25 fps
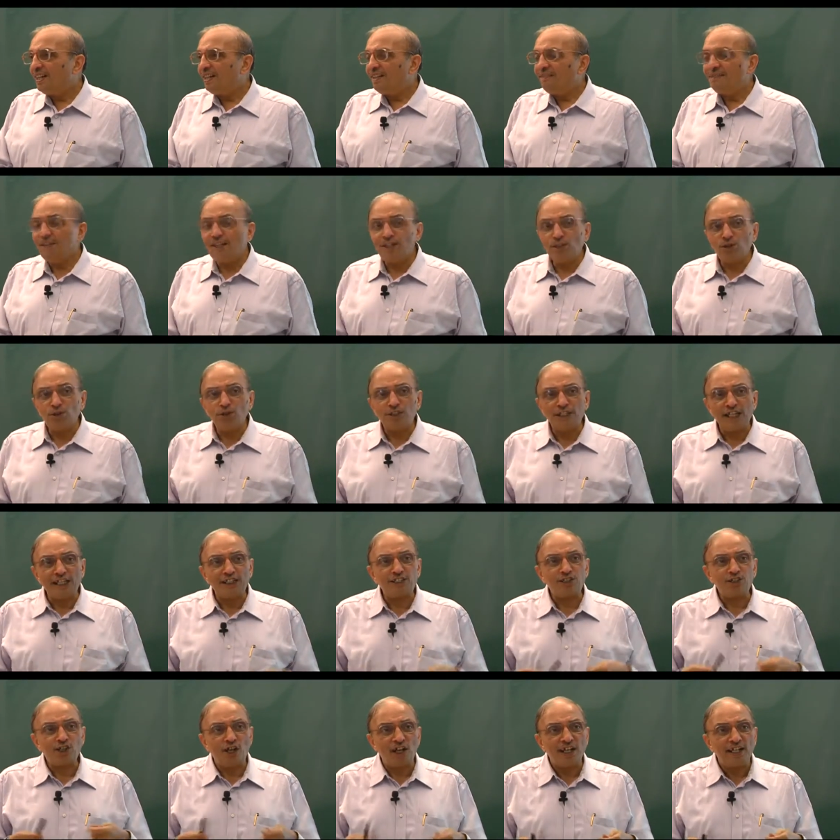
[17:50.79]
When you say
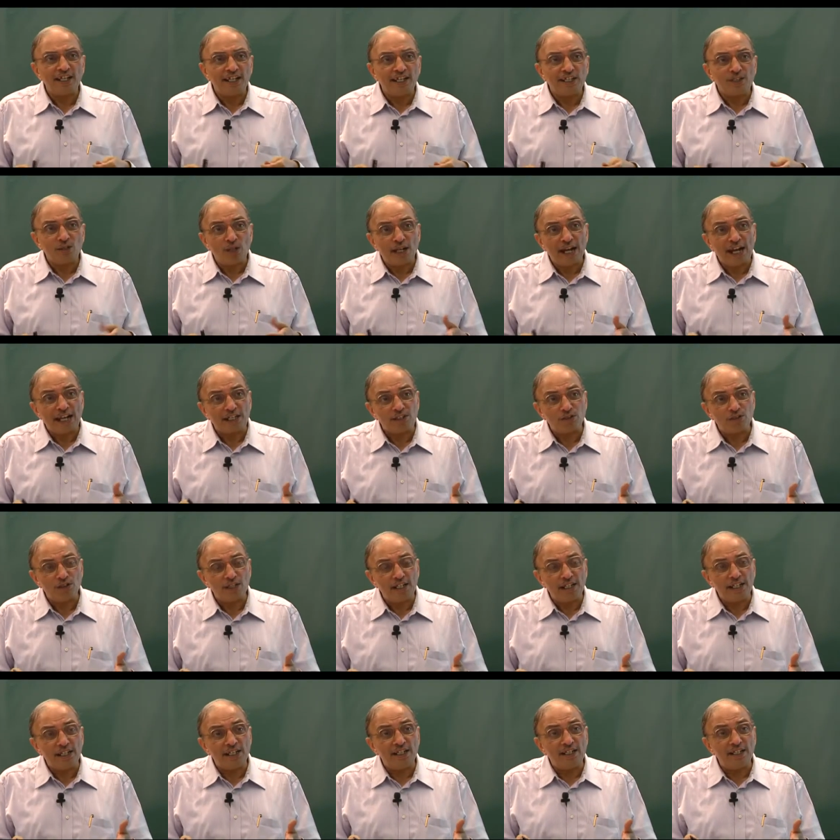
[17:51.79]
sorry, you are
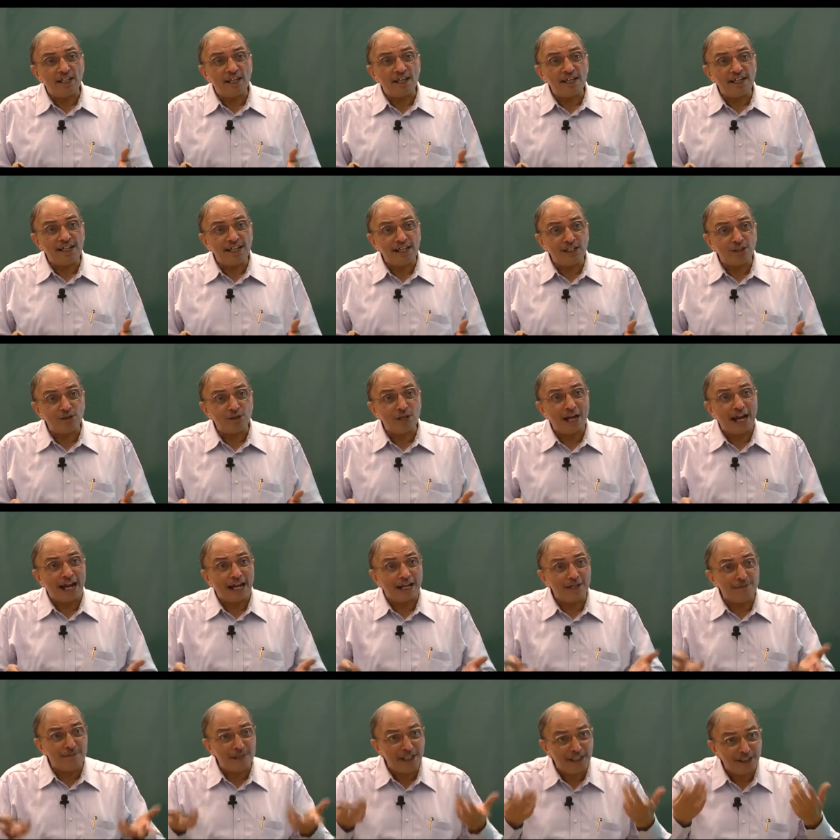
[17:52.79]
actually learning to
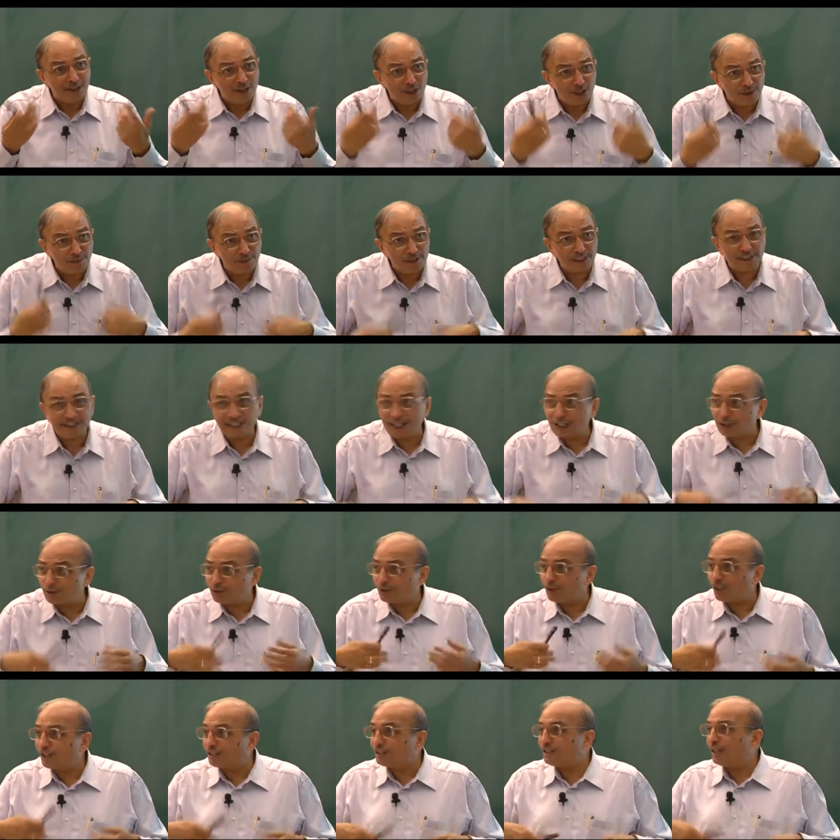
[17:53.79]
admit your mistake to
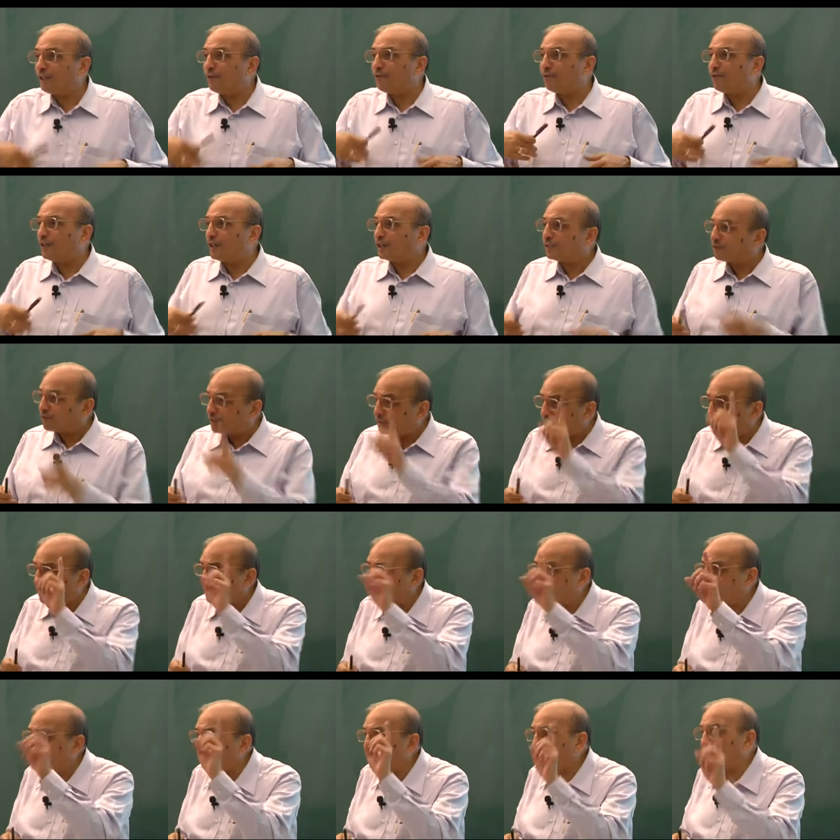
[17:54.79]
yourself first, which is
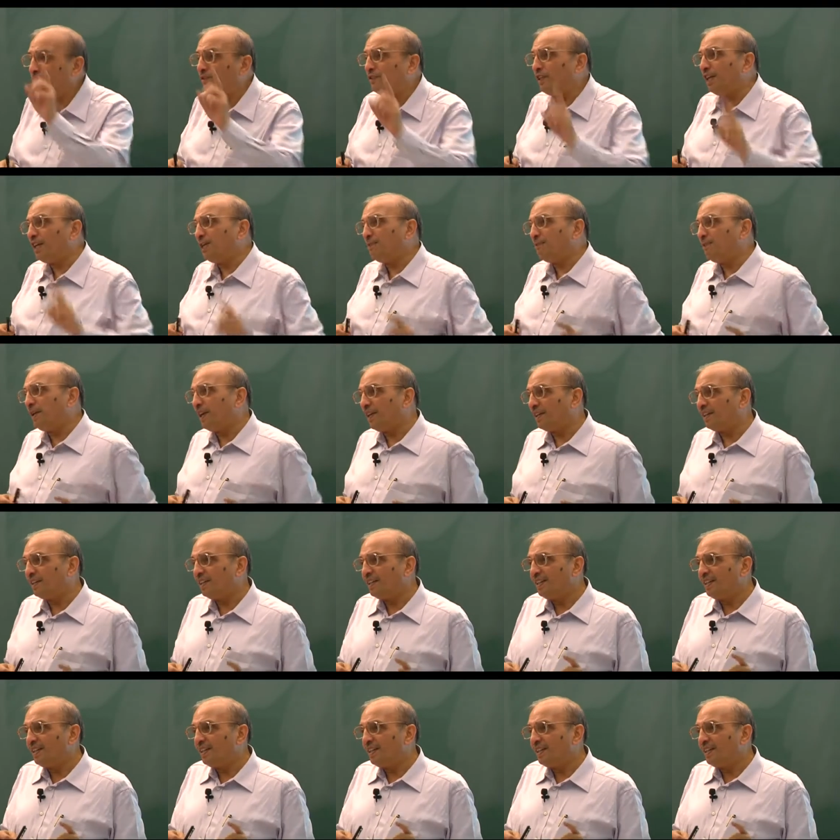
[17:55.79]
the most difficult part.